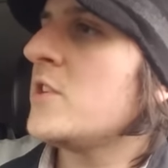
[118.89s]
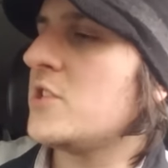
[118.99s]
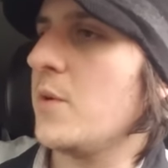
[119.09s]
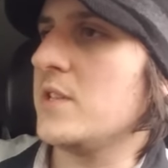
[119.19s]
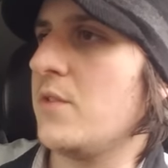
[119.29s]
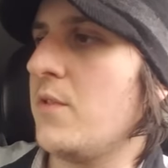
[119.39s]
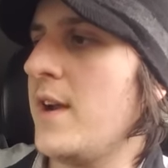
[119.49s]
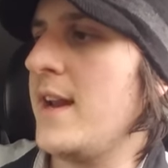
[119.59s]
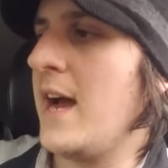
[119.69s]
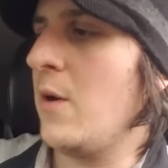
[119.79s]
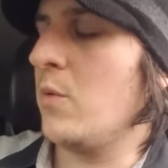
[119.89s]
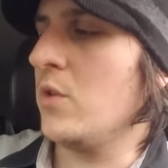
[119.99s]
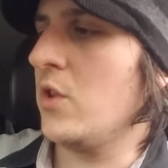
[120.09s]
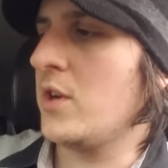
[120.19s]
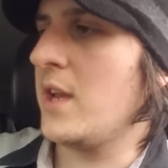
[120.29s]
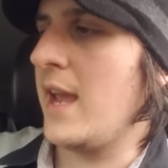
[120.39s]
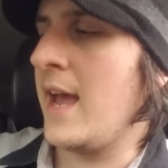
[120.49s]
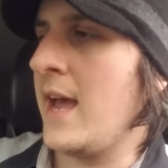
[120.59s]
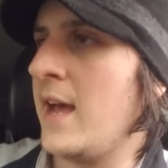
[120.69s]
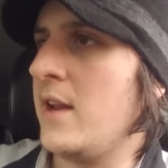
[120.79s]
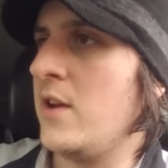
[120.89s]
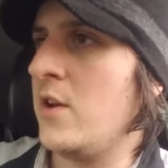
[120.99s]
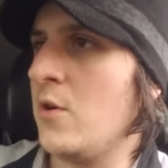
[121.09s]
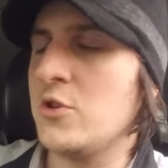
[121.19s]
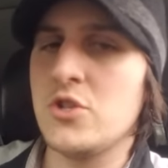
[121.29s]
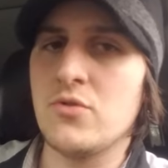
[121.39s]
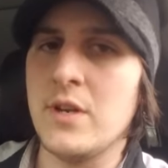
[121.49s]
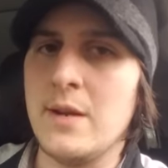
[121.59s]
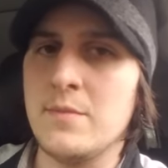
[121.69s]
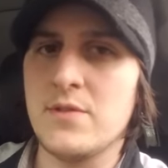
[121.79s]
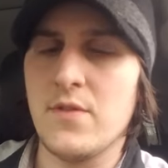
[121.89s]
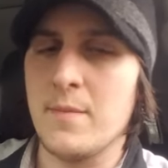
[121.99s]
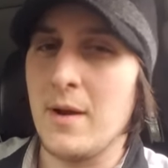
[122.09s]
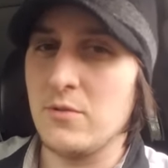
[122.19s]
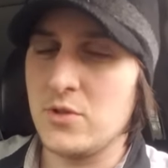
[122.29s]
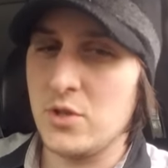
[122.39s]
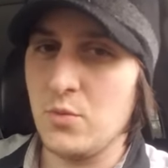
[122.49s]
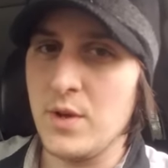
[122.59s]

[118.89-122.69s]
So as of right now, we're looking at no streams for about two